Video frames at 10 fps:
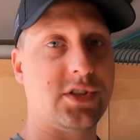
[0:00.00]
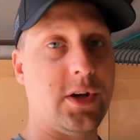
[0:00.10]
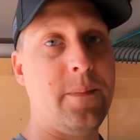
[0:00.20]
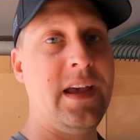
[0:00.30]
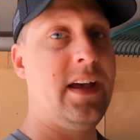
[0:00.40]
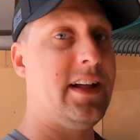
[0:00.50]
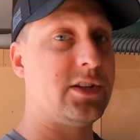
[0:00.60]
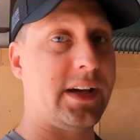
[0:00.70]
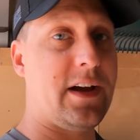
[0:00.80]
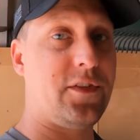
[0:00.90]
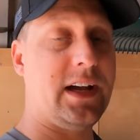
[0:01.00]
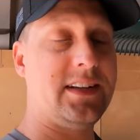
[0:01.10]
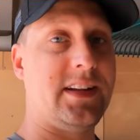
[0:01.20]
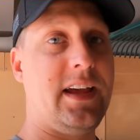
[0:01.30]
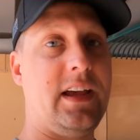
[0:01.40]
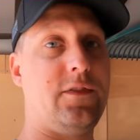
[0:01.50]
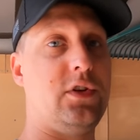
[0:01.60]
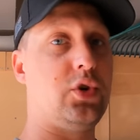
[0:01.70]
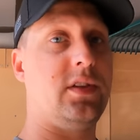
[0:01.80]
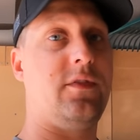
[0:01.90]
So that's what I got for you guys today. If you
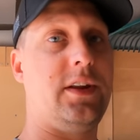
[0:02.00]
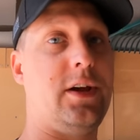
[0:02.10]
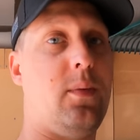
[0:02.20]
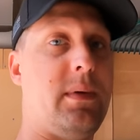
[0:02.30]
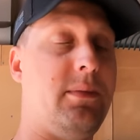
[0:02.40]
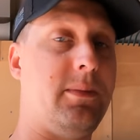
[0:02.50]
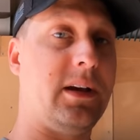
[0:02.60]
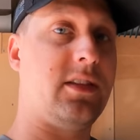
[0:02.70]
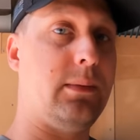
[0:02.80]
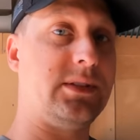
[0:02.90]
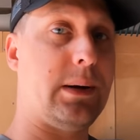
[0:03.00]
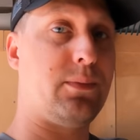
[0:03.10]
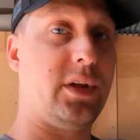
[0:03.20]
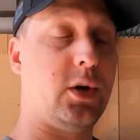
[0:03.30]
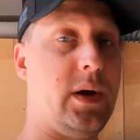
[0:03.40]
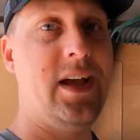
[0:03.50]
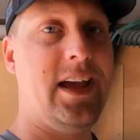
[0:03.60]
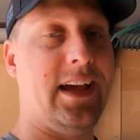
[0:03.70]
enjoyed the video, maybe a big thumbs up really quick.